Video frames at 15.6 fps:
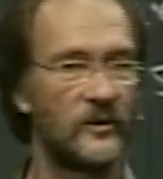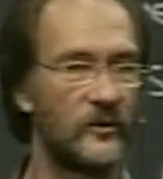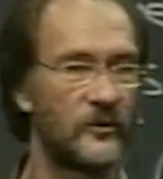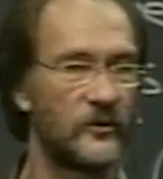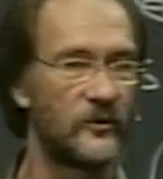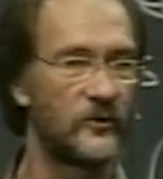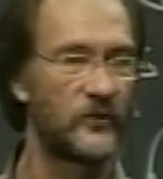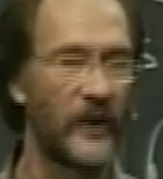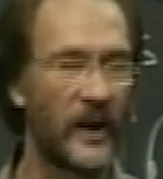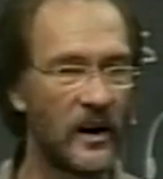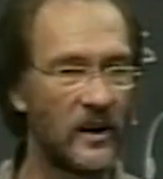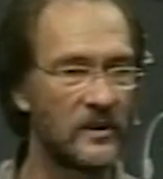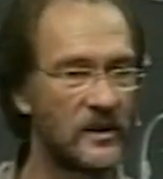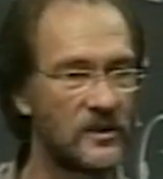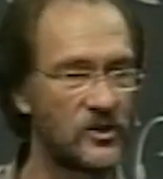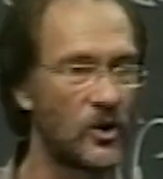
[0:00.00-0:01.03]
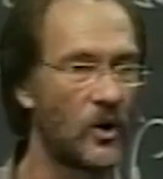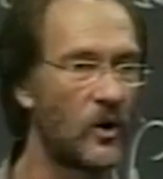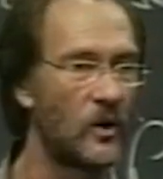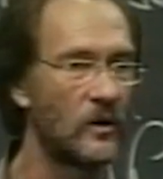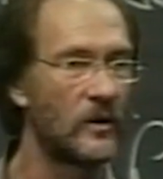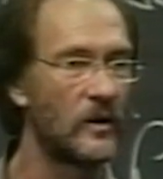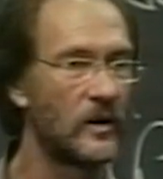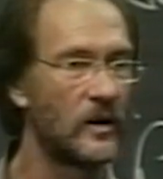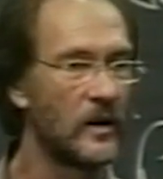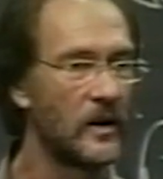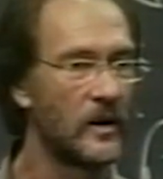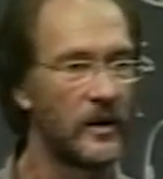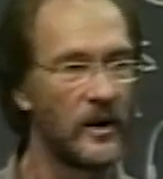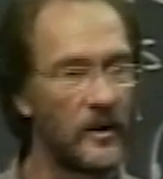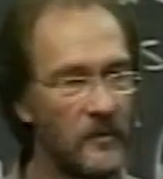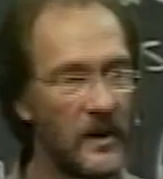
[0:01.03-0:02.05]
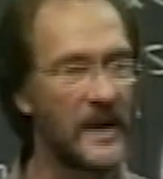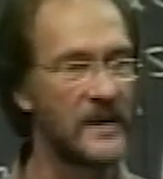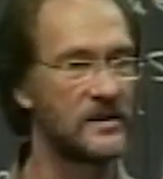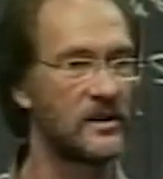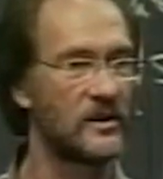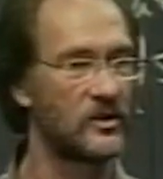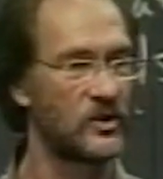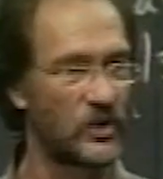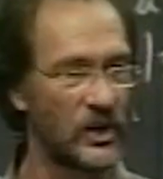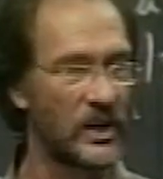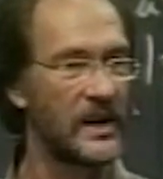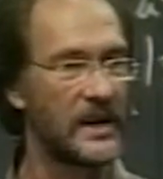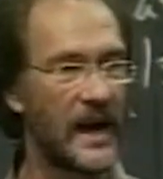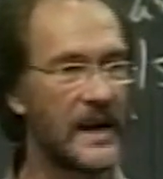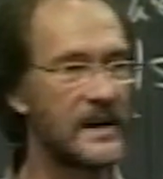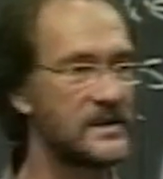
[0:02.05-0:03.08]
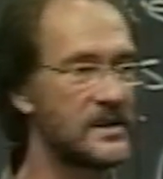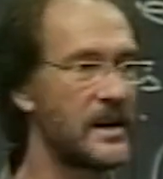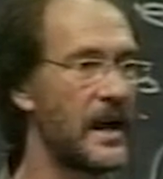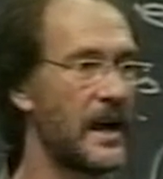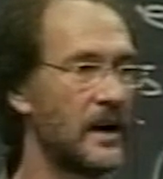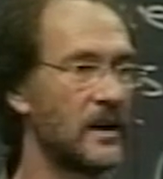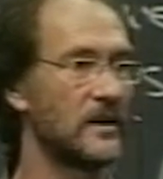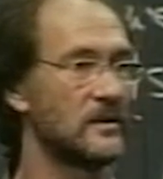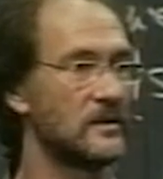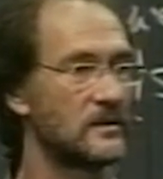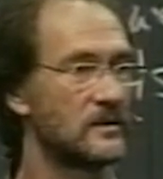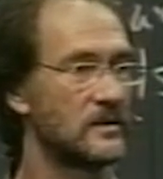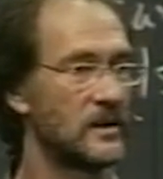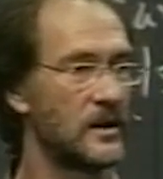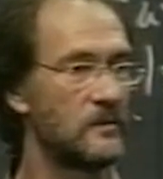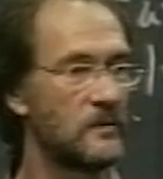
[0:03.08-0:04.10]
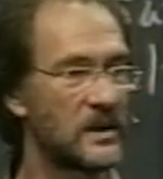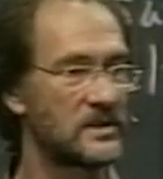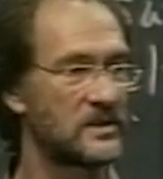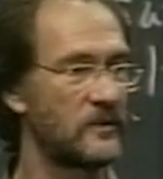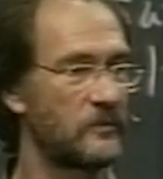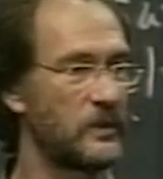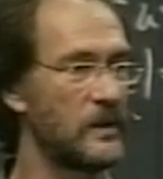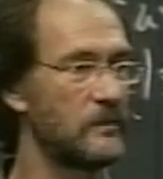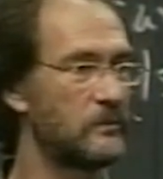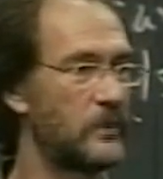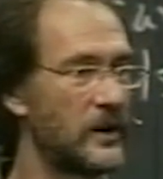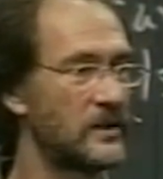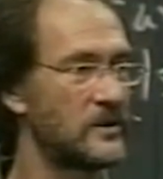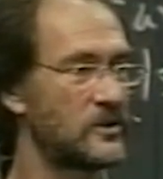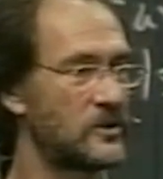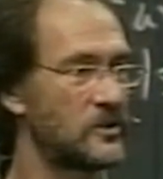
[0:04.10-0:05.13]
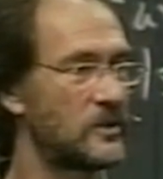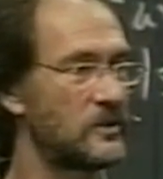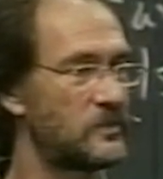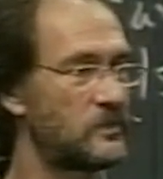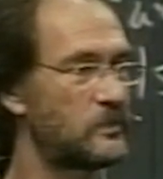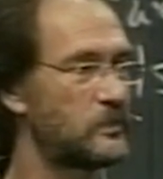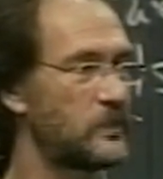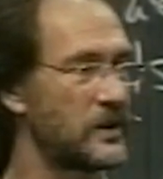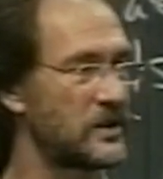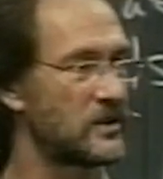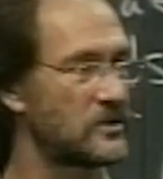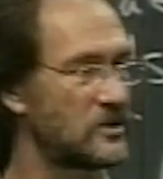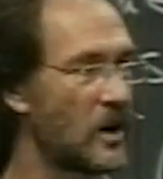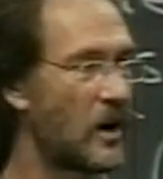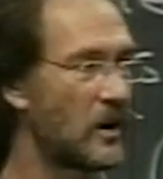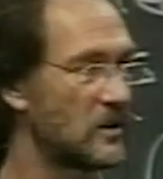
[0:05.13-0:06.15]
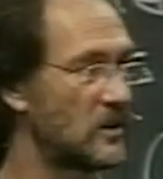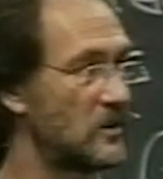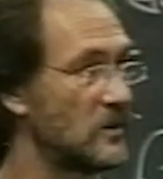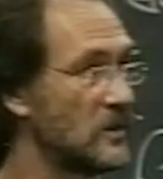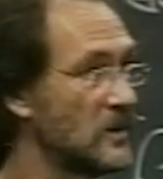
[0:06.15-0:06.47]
Fell on the shore. Imagine 3 days in hell. He must have been burned to a piece of charcoal.